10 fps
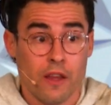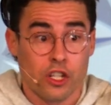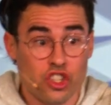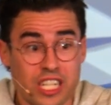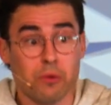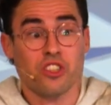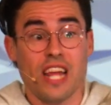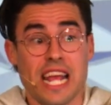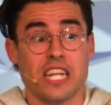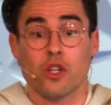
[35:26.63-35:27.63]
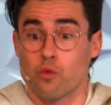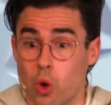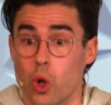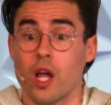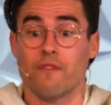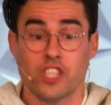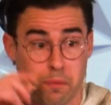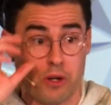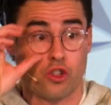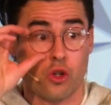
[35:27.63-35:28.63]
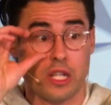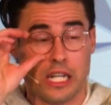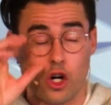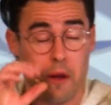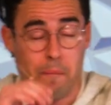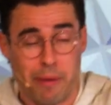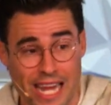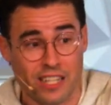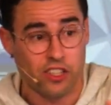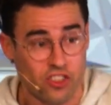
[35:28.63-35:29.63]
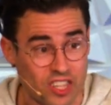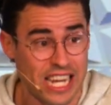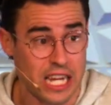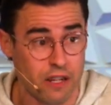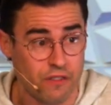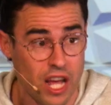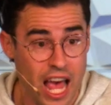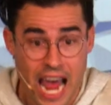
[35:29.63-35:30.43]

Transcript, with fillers: She was taking the role of a spiritual leader, being deceived,